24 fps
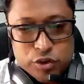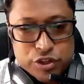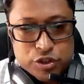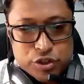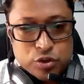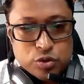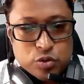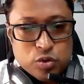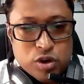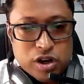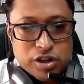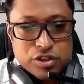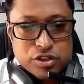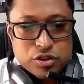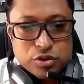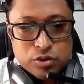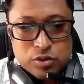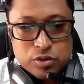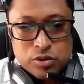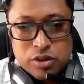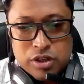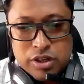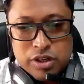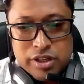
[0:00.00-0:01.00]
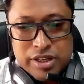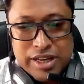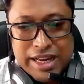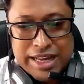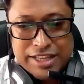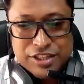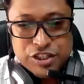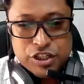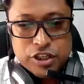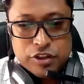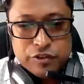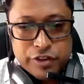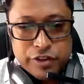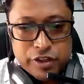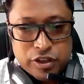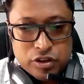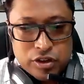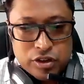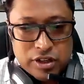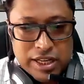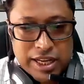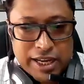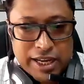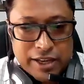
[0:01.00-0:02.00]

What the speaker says: what you want to achieve in your.